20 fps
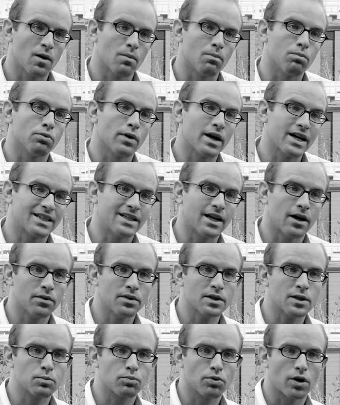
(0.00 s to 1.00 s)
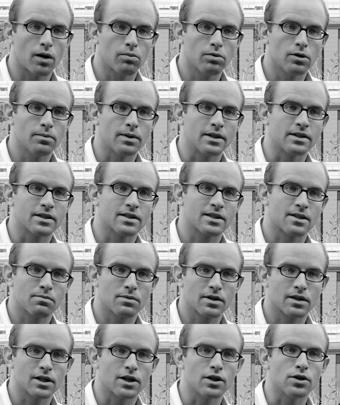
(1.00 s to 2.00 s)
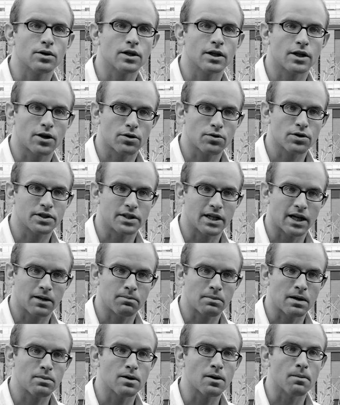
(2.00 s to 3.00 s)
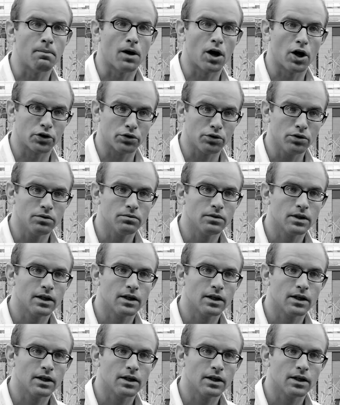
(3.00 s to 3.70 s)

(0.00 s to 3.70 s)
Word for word: break down this problem into something that you can understand, maybe a model,